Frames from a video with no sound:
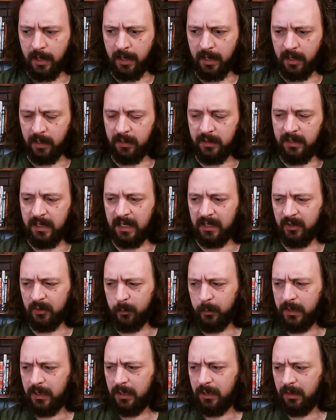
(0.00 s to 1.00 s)
Next
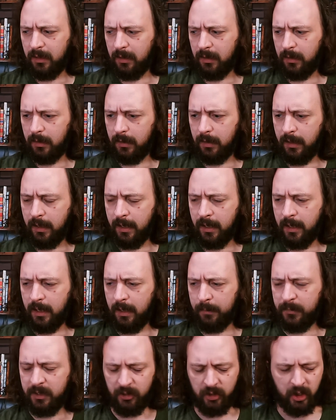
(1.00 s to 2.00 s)
week,
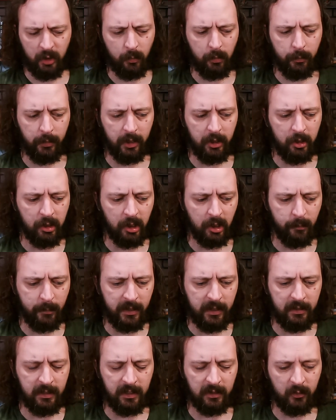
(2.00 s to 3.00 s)
I'm not sure what we're going to talk
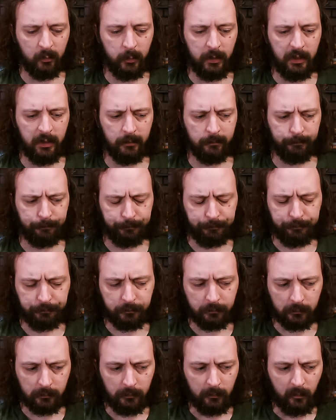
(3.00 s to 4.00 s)
about next week.
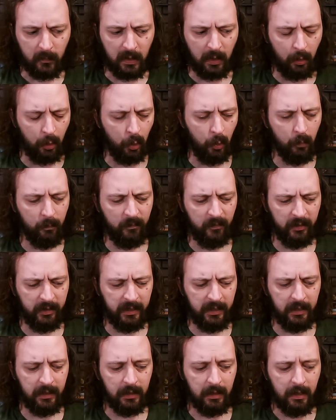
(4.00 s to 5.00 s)

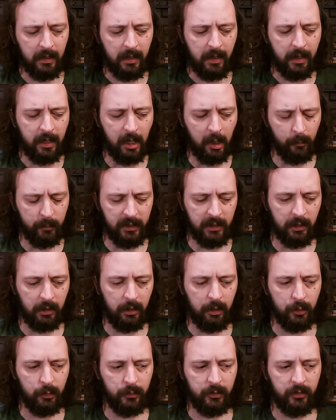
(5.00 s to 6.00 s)
Hopefully, I'll be
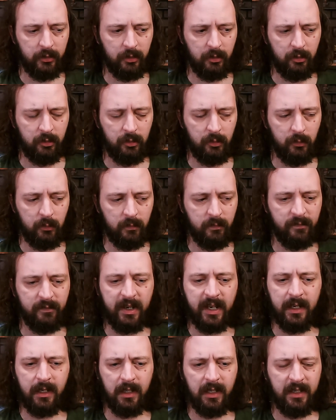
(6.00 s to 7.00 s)
close to
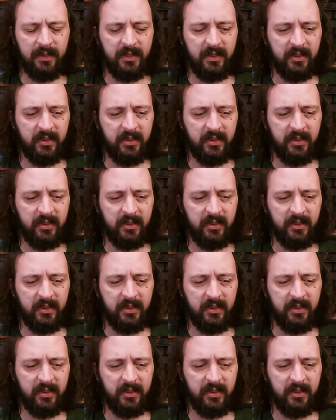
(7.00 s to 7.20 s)
finalizing